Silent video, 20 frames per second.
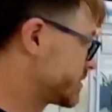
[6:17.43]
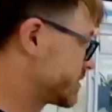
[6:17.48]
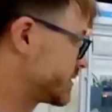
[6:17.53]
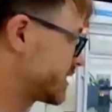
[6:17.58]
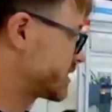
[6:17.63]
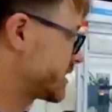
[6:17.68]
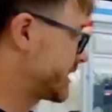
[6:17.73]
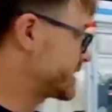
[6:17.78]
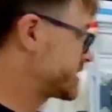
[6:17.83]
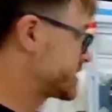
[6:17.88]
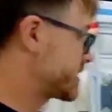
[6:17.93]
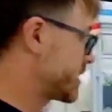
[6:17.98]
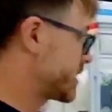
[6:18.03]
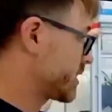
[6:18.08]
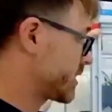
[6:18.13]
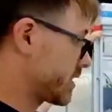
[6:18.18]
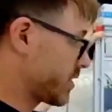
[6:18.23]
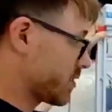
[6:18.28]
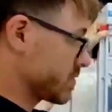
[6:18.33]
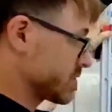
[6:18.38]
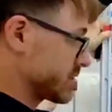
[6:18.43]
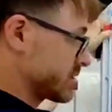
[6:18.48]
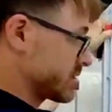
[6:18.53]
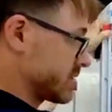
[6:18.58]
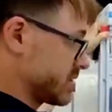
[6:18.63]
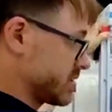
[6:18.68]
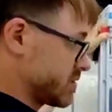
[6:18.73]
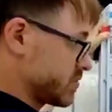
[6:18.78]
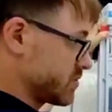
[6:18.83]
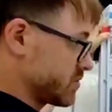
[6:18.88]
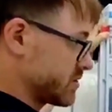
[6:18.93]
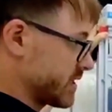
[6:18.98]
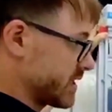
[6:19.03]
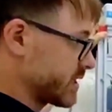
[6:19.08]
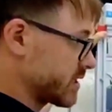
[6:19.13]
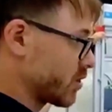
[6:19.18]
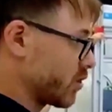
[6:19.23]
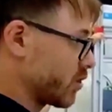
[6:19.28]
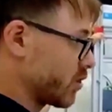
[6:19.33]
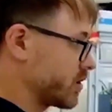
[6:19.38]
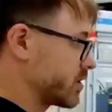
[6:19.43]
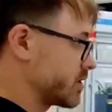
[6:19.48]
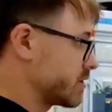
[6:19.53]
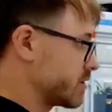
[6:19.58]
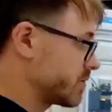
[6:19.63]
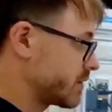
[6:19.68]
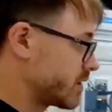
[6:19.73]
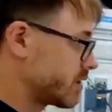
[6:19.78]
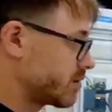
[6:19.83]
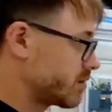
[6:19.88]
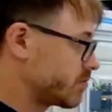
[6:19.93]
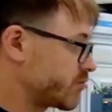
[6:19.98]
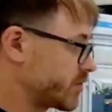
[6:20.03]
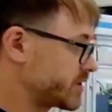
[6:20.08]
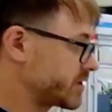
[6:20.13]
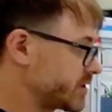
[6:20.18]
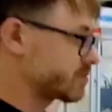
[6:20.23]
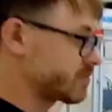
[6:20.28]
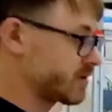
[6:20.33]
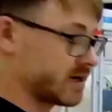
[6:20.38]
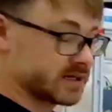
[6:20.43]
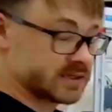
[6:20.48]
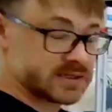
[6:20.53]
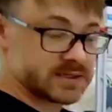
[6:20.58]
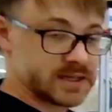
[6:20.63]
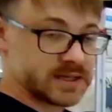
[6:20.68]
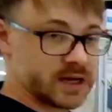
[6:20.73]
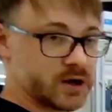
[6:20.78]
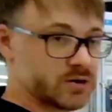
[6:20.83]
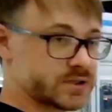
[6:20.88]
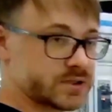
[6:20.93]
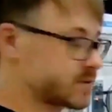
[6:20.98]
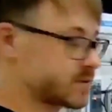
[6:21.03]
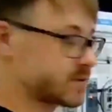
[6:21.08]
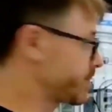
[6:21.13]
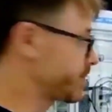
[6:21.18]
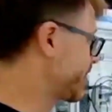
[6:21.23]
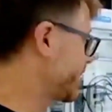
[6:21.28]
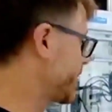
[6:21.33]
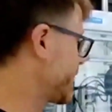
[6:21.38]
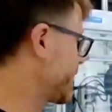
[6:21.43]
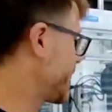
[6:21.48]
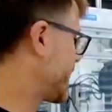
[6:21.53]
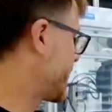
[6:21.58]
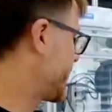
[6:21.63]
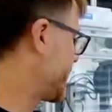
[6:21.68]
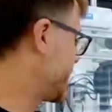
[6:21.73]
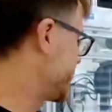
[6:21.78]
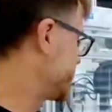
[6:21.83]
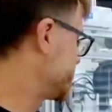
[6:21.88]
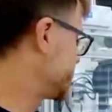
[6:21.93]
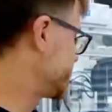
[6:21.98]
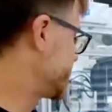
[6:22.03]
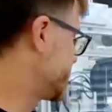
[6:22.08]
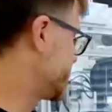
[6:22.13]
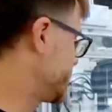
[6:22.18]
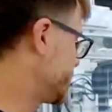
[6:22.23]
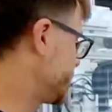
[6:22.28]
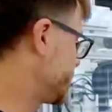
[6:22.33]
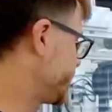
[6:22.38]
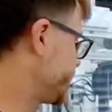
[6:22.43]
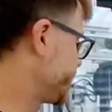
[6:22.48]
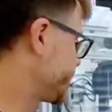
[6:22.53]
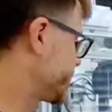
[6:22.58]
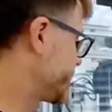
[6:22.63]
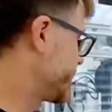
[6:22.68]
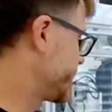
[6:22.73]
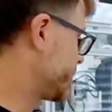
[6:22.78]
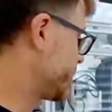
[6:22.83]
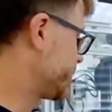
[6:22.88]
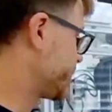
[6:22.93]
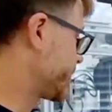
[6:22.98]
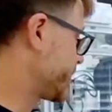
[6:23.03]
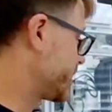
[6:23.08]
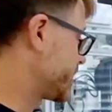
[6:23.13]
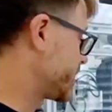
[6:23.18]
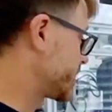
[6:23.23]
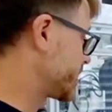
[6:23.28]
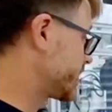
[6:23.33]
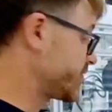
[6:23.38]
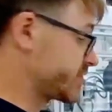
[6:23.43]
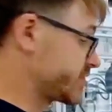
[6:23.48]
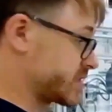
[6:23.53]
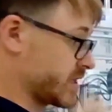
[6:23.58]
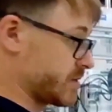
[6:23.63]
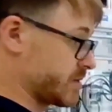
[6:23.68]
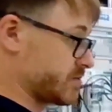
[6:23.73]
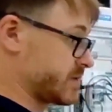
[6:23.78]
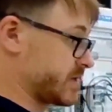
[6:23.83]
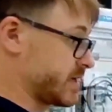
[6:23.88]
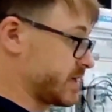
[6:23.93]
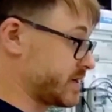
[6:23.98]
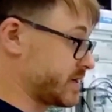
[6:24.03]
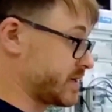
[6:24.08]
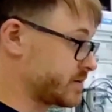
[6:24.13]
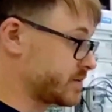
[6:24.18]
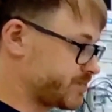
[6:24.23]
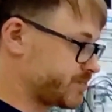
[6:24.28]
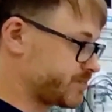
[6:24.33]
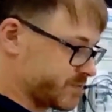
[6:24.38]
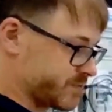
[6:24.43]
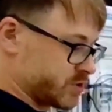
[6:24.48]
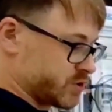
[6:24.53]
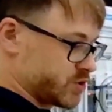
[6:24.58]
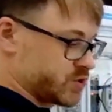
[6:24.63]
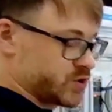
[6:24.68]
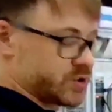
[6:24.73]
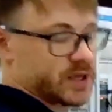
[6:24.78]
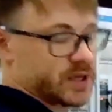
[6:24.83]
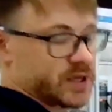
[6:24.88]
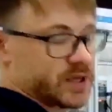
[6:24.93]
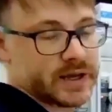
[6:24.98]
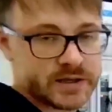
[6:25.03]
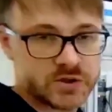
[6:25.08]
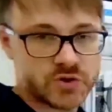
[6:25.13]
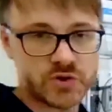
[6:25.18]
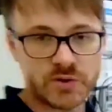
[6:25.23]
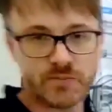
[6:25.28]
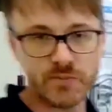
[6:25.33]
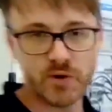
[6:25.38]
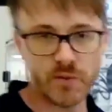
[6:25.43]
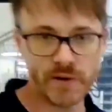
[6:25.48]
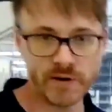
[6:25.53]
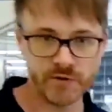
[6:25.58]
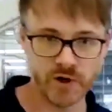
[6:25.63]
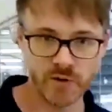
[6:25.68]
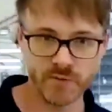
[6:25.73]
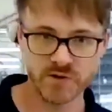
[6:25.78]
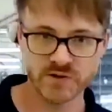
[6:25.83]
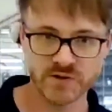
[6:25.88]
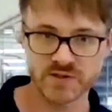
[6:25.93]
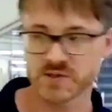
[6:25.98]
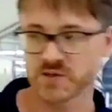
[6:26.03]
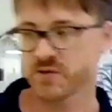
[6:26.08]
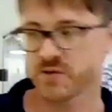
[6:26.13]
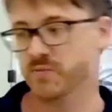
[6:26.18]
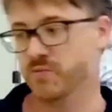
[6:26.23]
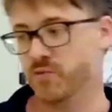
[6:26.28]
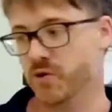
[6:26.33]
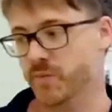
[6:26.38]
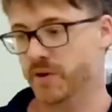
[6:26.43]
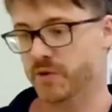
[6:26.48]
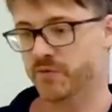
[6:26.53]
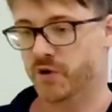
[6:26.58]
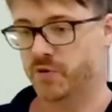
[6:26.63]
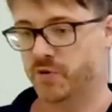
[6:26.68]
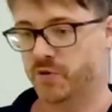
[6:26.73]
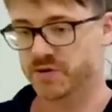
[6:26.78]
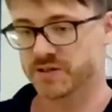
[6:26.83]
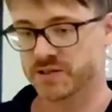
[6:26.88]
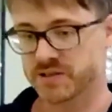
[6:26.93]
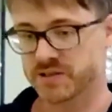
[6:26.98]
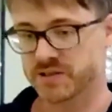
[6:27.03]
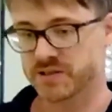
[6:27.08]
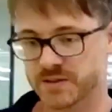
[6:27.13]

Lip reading: that later goes take all the printed parts out and gives them then again to the mobile robots, so the mobile robots